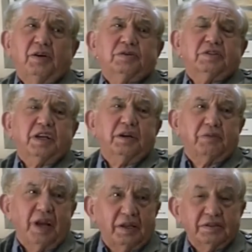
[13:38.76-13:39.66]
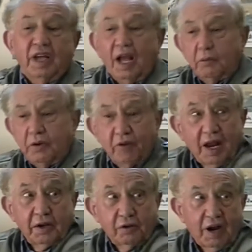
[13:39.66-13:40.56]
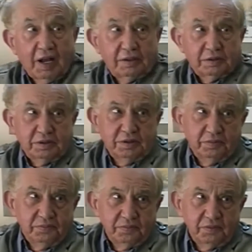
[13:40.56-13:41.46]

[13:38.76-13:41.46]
and he couldn't get it round, and we ran aground.